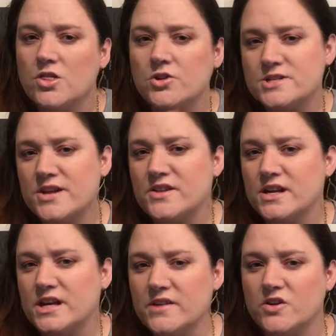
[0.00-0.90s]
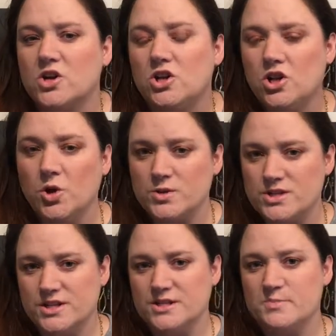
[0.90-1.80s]
There's nothing even close
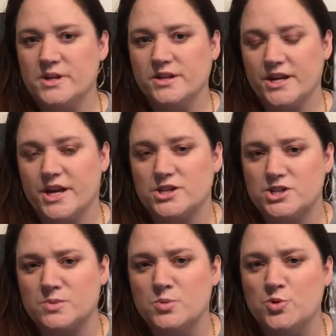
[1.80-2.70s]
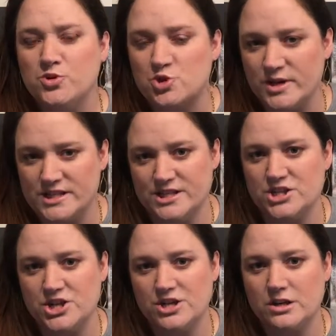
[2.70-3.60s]
to this being like a smooth
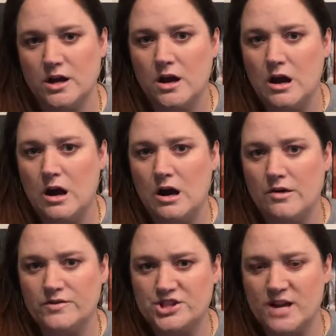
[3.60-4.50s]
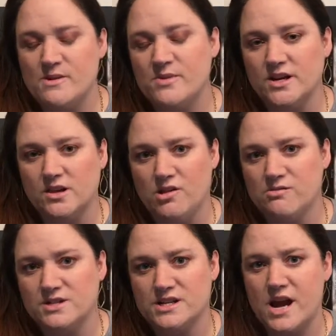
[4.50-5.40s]
transition of Jamie being
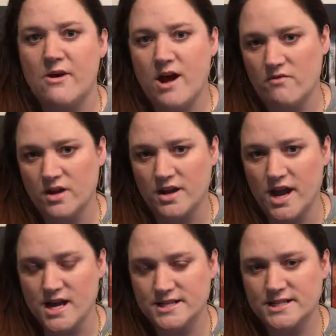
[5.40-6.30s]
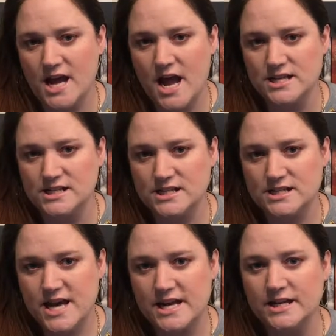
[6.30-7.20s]
alone to now having a guest, and
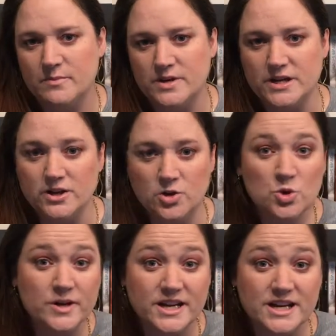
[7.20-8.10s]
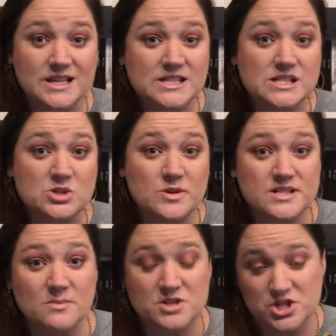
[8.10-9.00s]
Teddy being who he is to
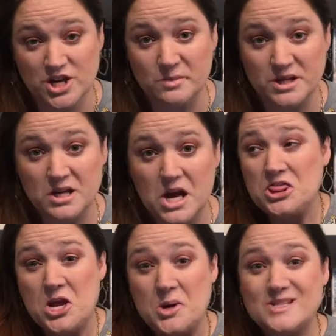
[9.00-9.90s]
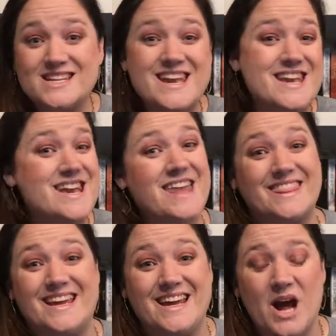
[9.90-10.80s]
accepting Jamie. There is
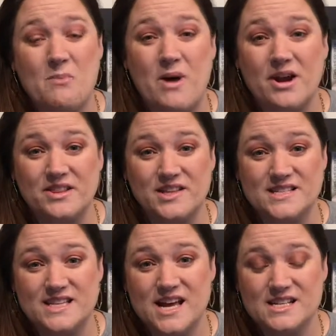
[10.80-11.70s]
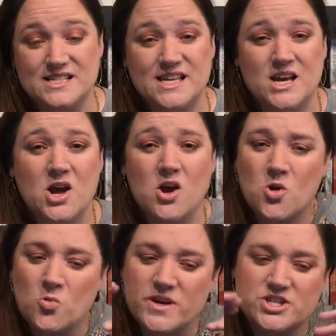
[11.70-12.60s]
nothing about it that says,
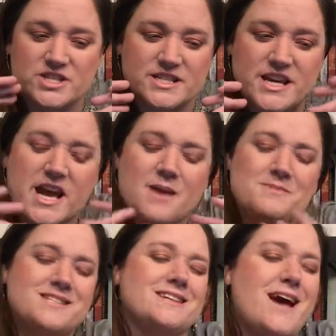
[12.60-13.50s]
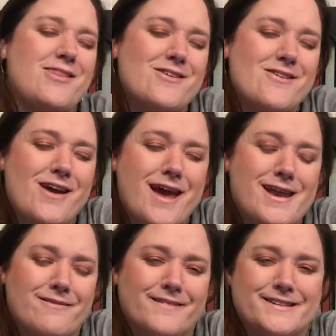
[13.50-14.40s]
we just came together
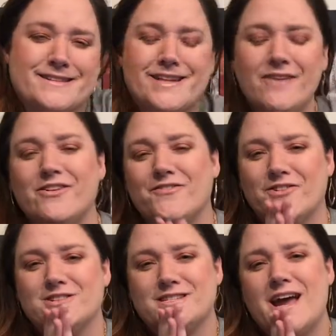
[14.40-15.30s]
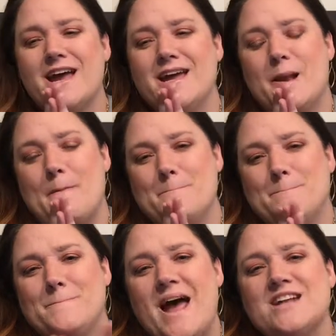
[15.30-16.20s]
and it was love at first sight
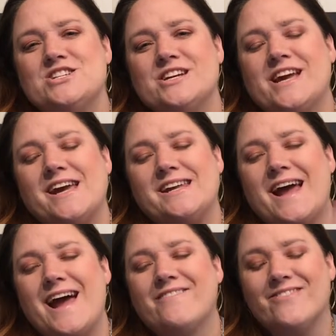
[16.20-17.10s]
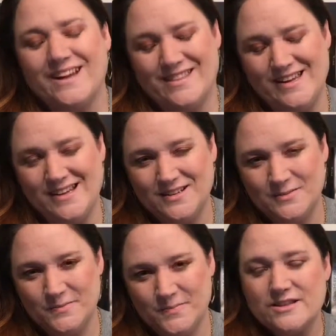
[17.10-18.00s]
and magic and everything.
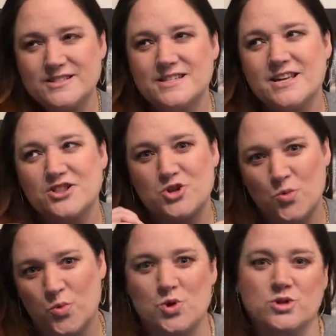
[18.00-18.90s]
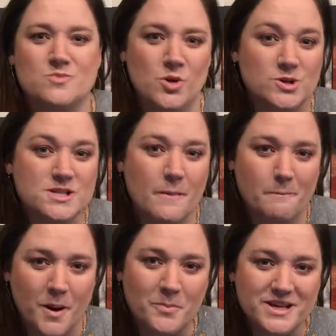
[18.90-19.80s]
This is like the world's most
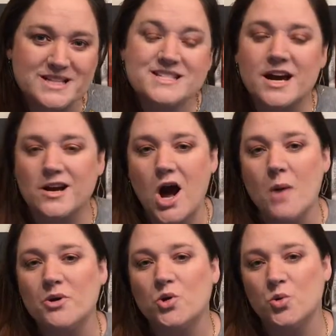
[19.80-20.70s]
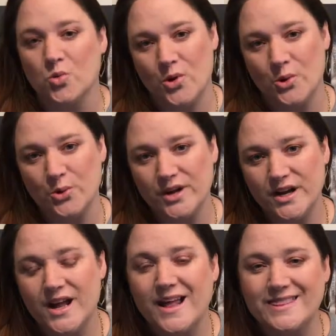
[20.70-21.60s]
bumpiest yet comical road
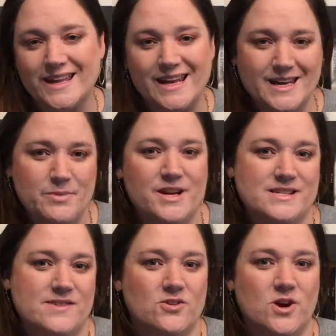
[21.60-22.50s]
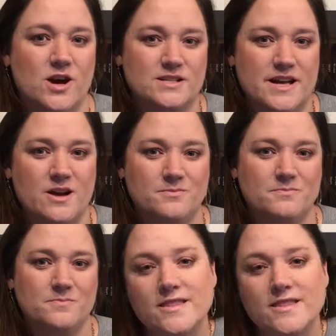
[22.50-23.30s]
that anybody has ever gone down.